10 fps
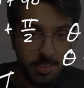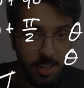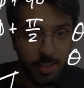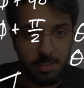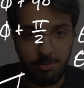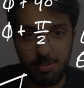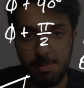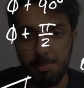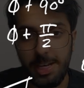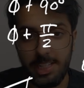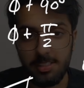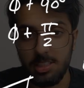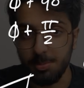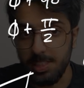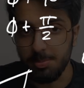started from max
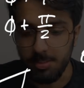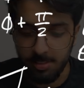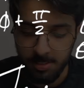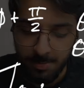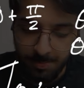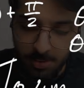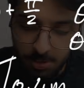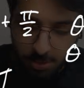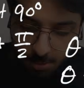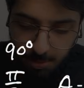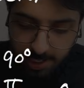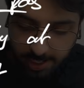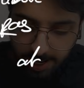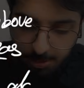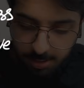displacement. So
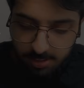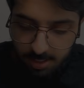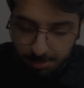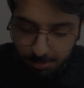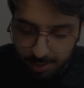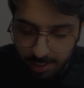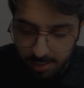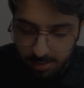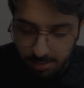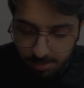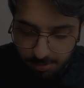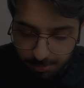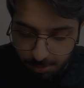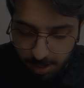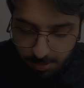in our example that I did
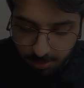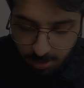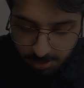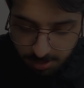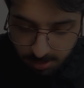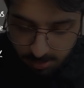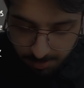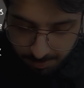for our velocity,